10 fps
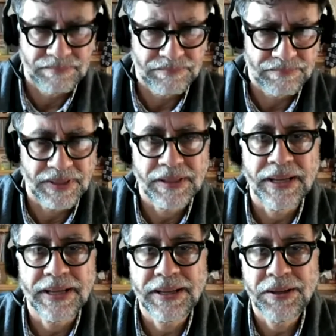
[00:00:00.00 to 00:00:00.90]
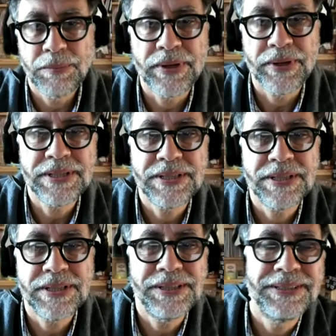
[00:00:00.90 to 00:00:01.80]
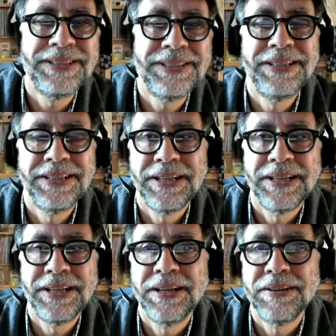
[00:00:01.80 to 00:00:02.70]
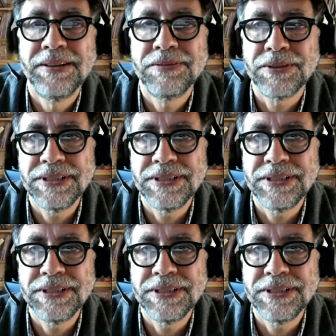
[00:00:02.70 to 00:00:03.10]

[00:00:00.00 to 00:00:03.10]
Thank you, Maurizio, for this